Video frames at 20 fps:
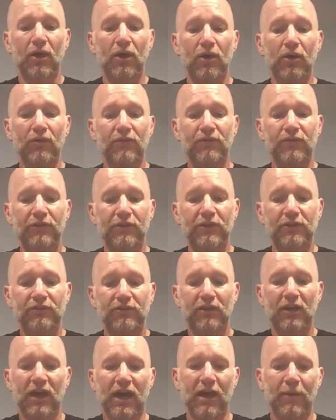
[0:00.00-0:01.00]
over the
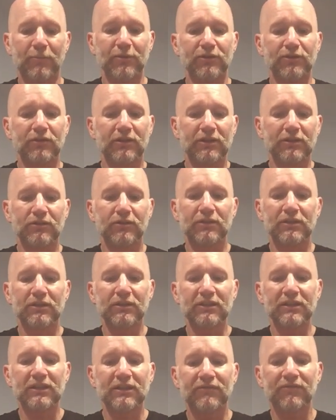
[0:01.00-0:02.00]
top, and you
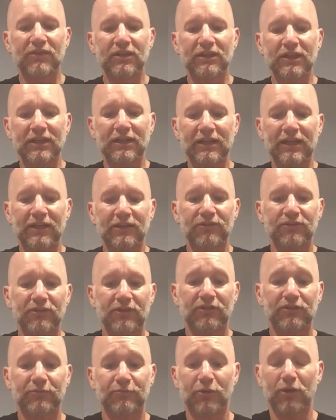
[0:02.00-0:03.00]
can leave the little ends
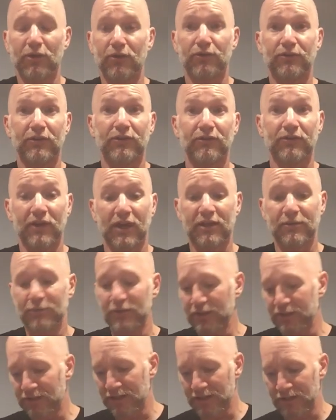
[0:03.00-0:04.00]
exposed. It's not a
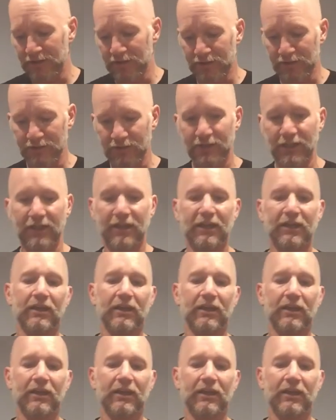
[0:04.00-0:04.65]
big deal.